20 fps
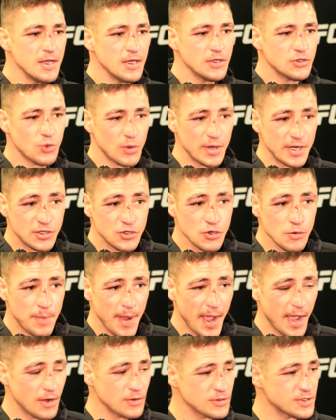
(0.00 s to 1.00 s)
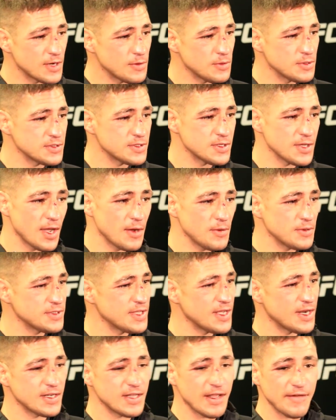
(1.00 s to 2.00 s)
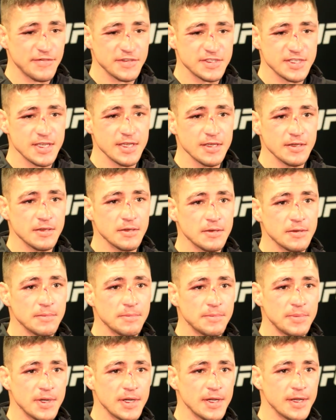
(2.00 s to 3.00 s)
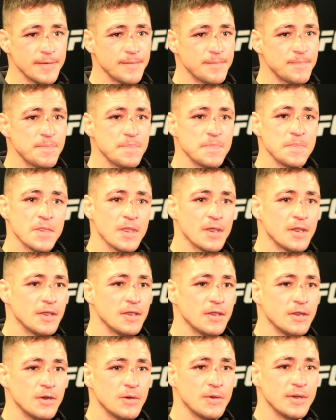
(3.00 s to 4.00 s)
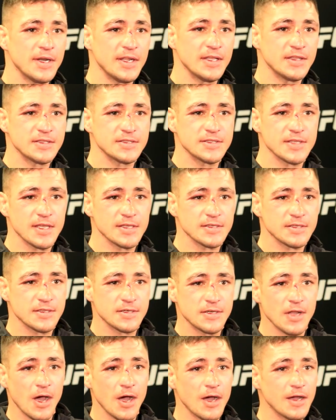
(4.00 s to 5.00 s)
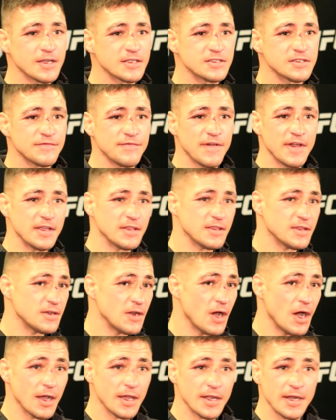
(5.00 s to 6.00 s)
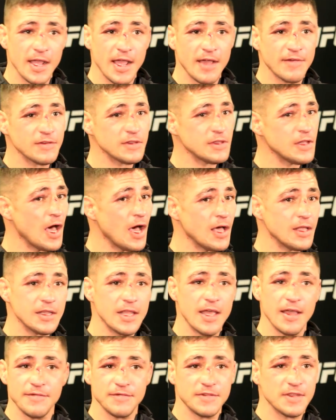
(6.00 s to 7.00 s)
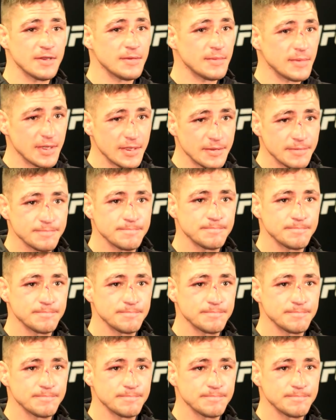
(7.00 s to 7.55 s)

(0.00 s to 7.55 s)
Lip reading: 22 pounds, I was at a deficit, but you know, it ain't the size of the dog, it's the fight in the dog, and I have a lot left in me.